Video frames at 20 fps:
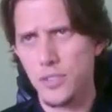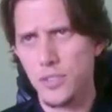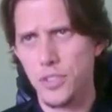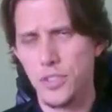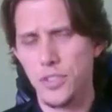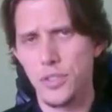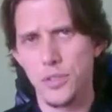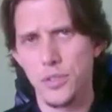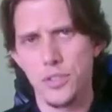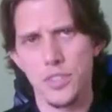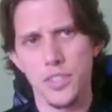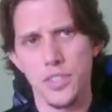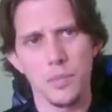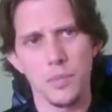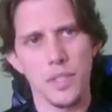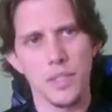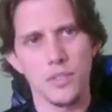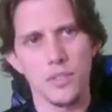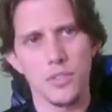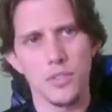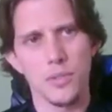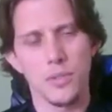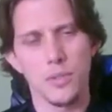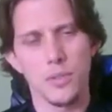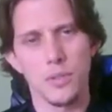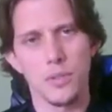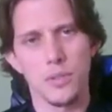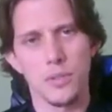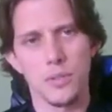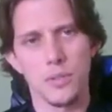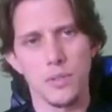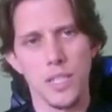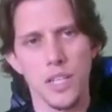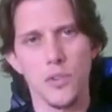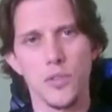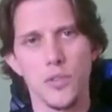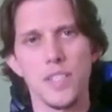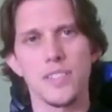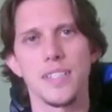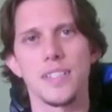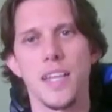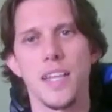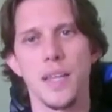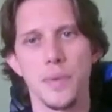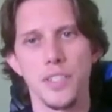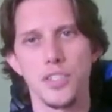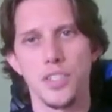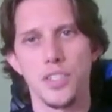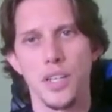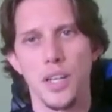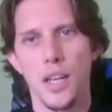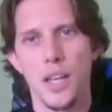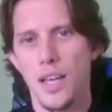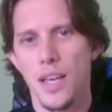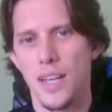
also use something to increase the damage.